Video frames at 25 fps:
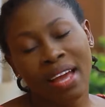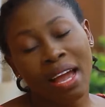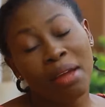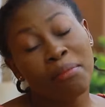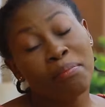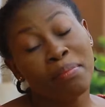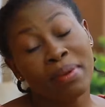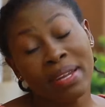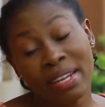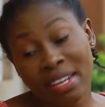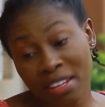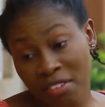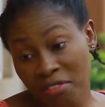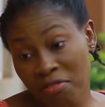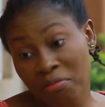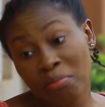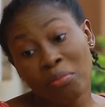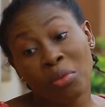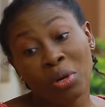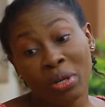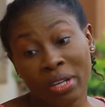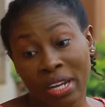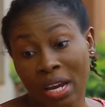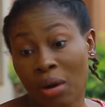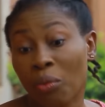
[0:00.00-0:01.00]
I believe
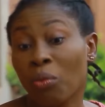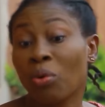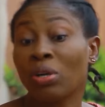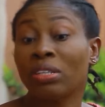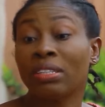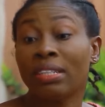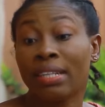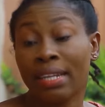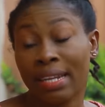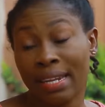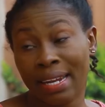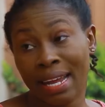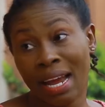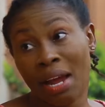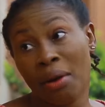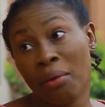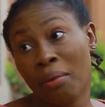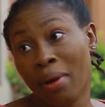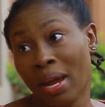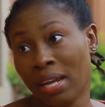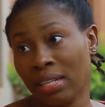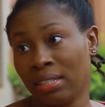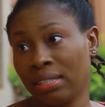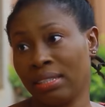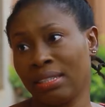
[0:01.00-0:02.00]
mother wasn't in her
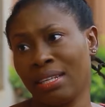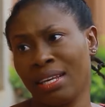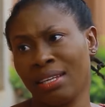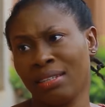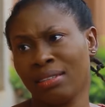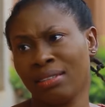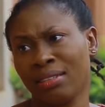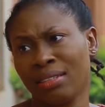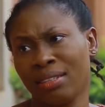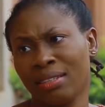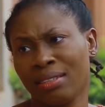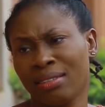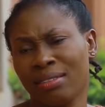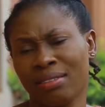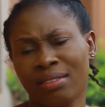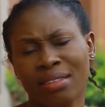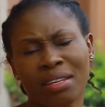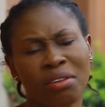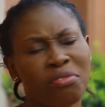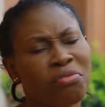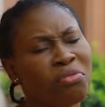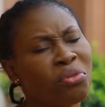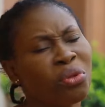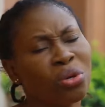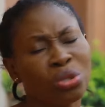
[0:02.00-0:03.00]
right senses.
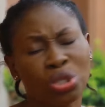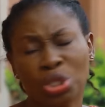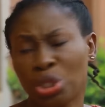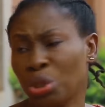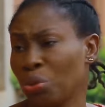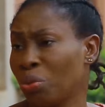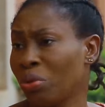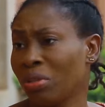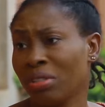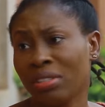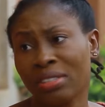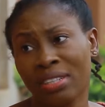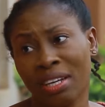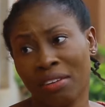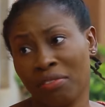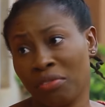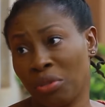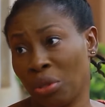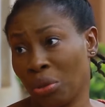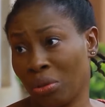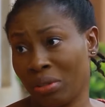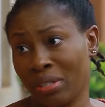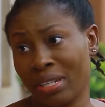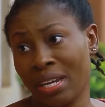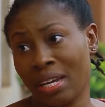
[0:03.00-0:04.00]
If not, she wouldn't
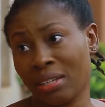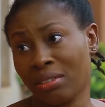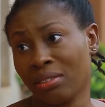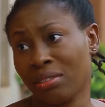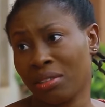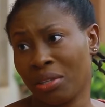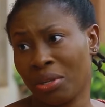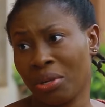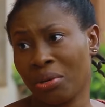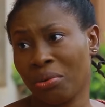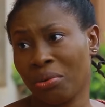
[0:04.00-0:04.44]
have done that to